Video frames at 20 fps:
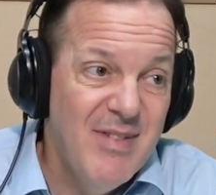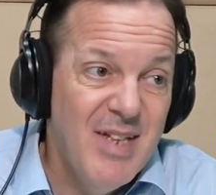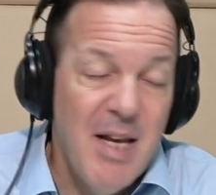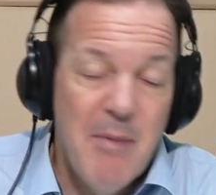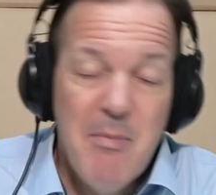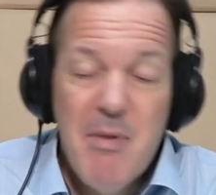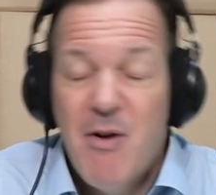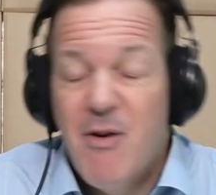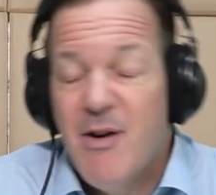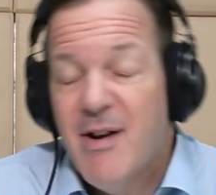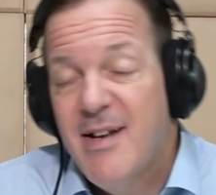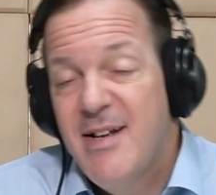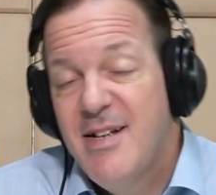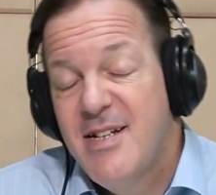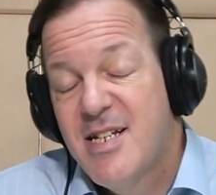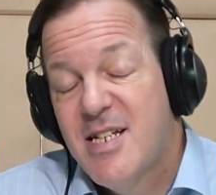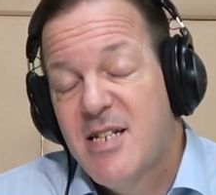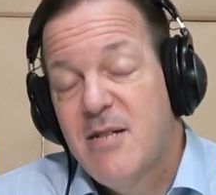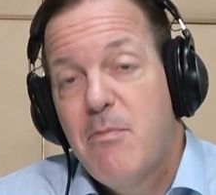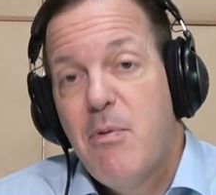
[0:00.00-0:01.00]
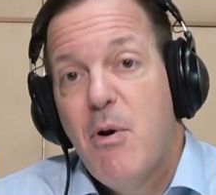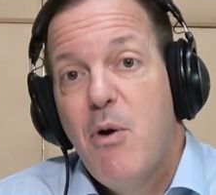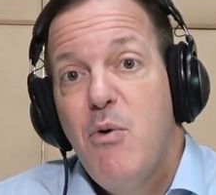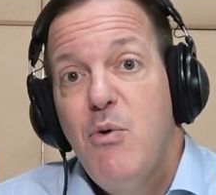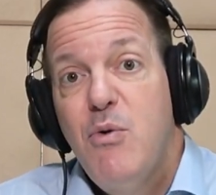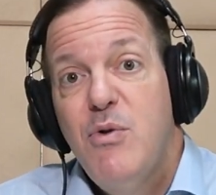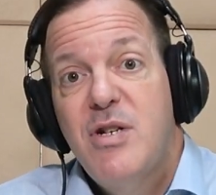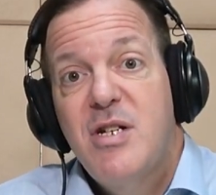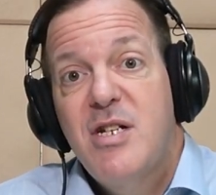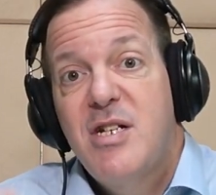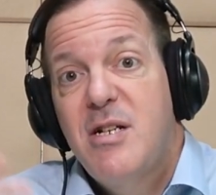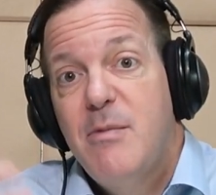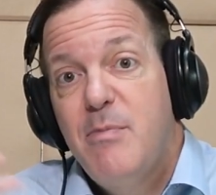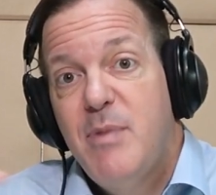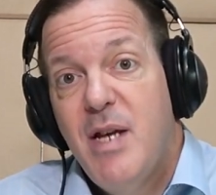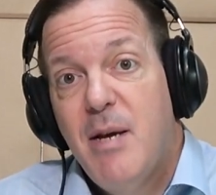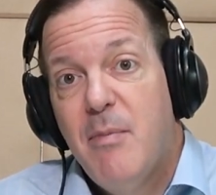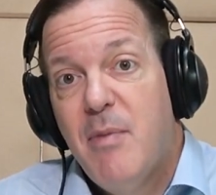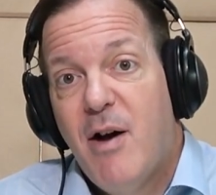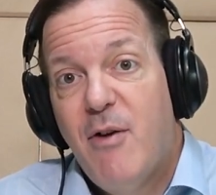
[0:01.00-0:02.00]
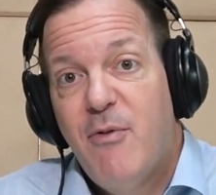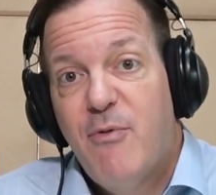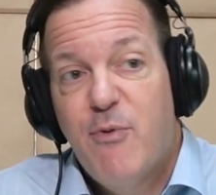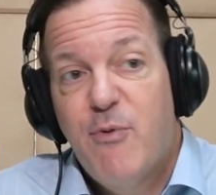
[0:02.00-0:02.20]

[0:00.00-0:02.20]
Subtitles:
America is supposed to be about